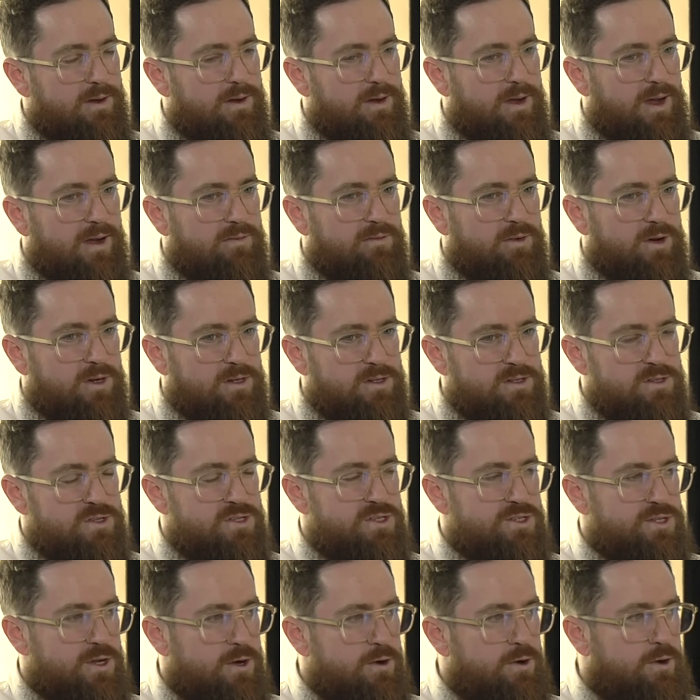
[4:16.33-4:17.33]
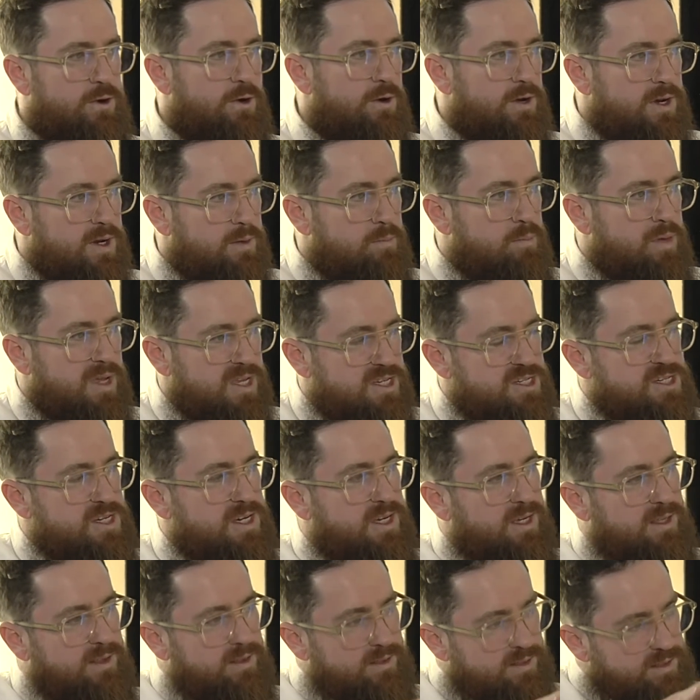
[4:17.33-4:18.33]
I've gotten so good at
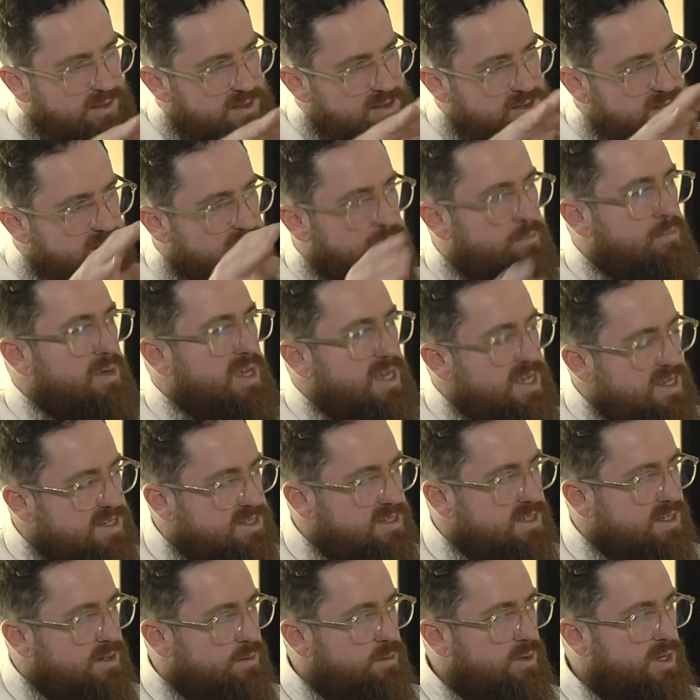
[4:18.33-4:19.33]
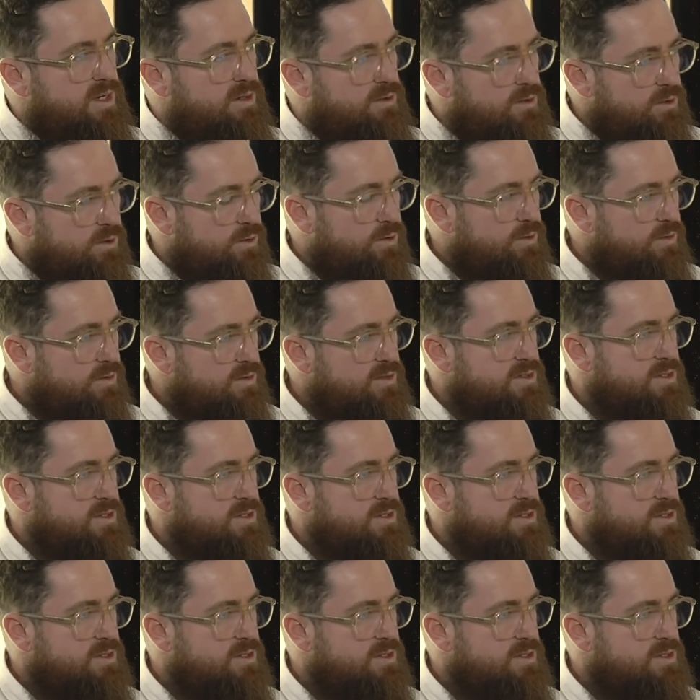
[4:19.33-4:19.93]
pitching the piece that we do.